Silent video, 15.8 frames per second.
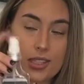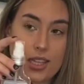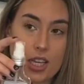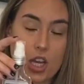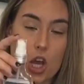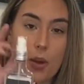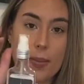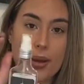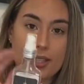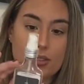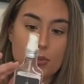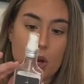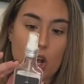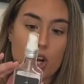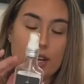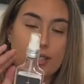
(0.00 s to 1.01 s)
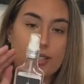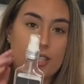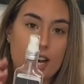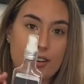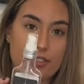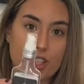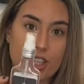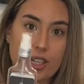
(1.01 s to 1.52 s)
the best product
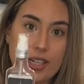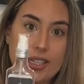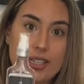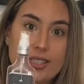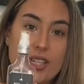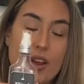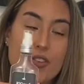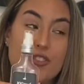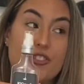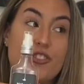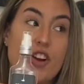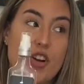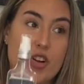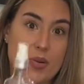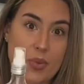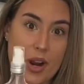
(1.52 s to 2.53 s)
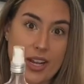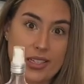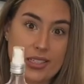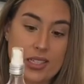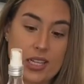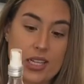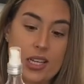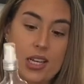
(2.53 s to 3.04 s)
ever. It is very
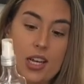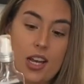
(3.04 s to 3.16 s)
pricey.